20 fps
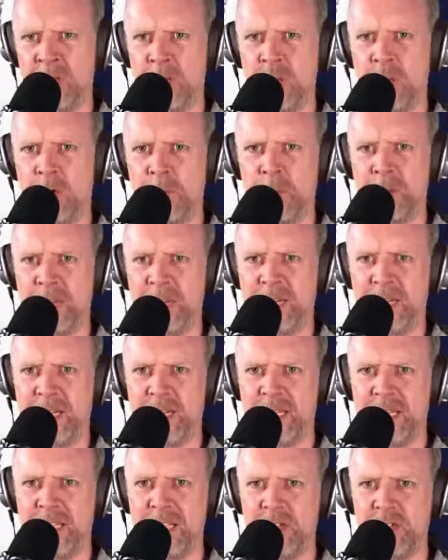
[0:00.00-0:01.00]
copy that
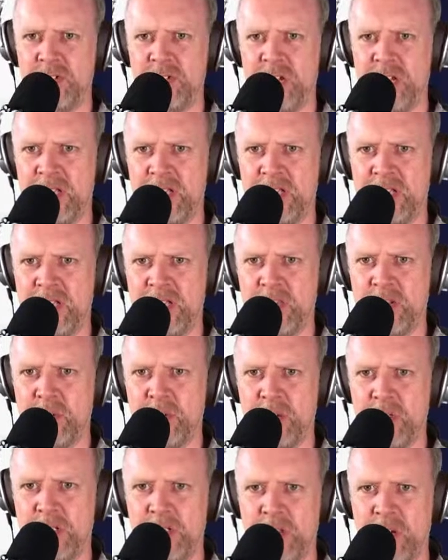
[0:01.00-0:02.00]
link address because I
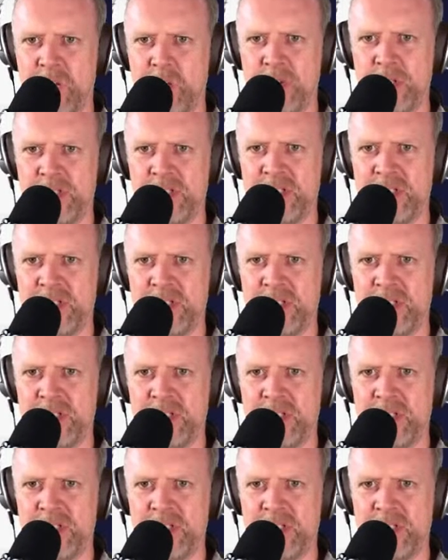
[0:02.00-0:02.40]
want to